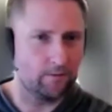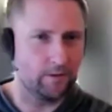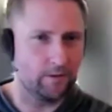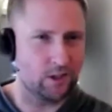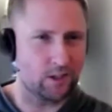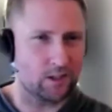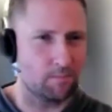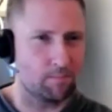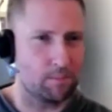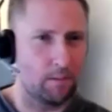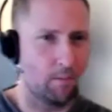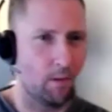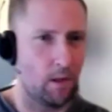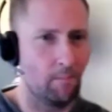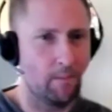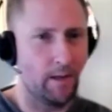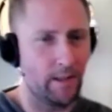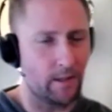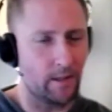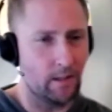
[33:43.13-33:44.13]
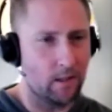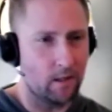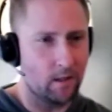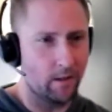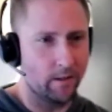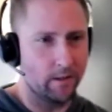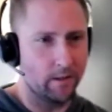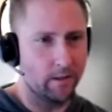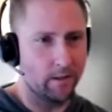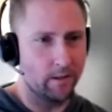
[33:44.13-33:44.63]
And just the people I met there.
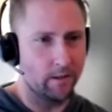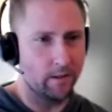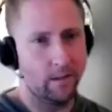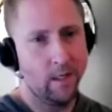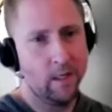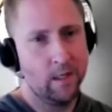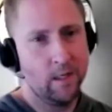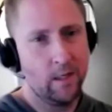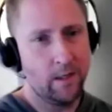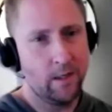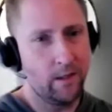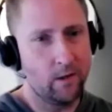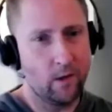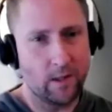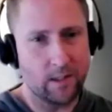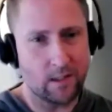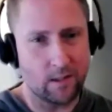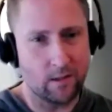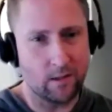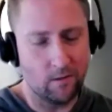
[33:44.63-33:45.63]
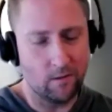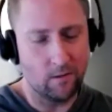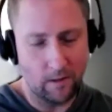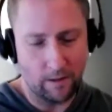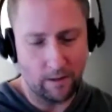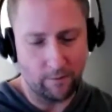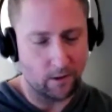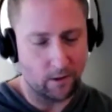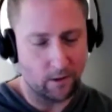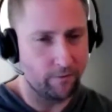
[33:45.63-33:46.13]
And I still
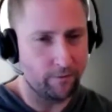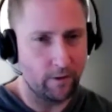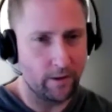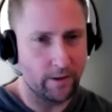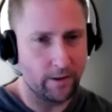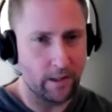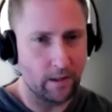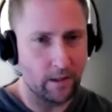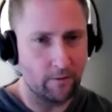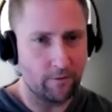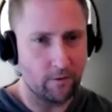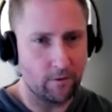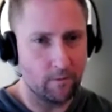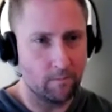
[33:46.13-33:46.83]
have a good friend there